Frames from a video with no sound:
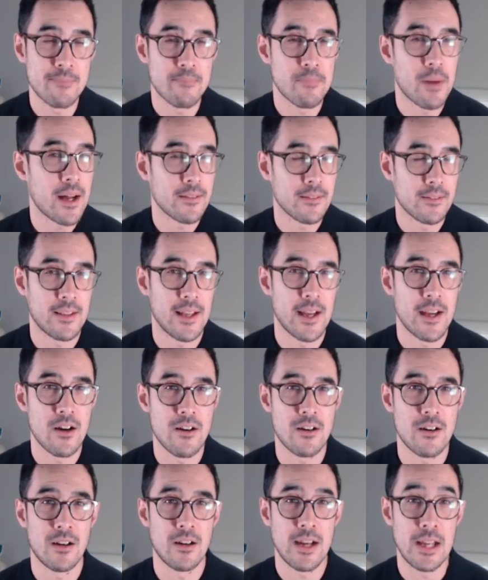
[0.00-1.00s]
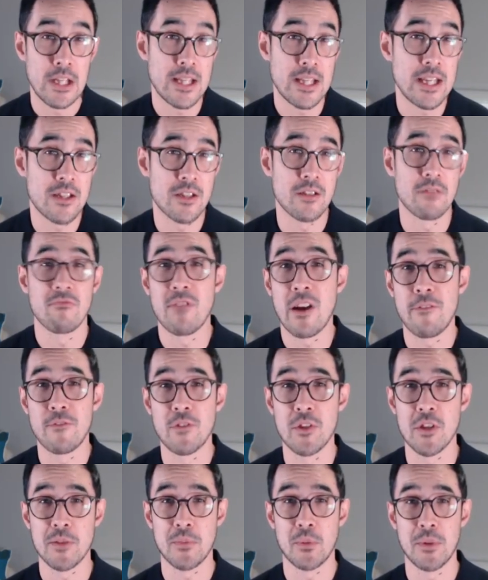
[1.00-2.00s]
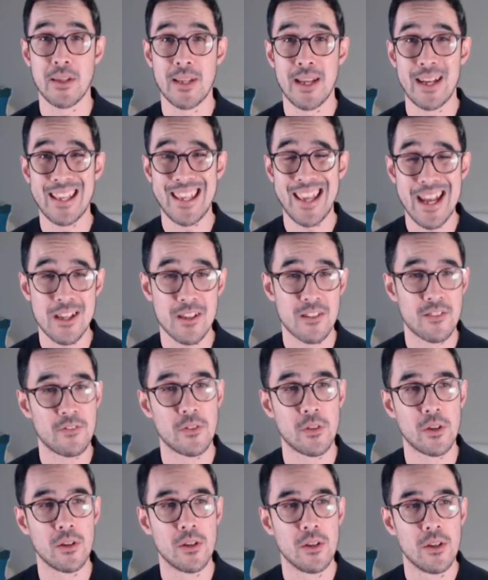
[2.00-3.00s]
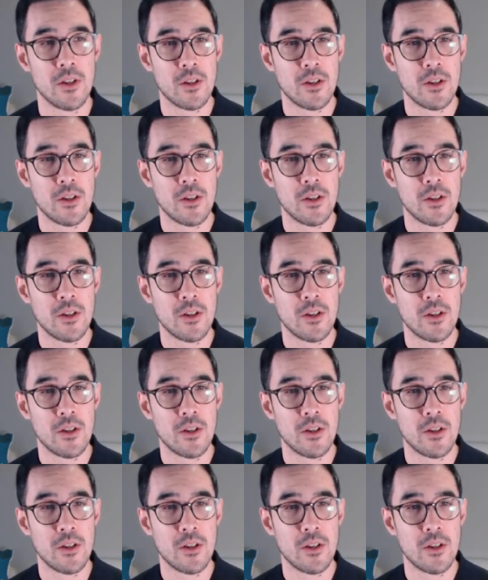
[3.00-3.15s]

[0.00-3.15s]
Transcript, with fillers: but they are a decent reference point, I guess, for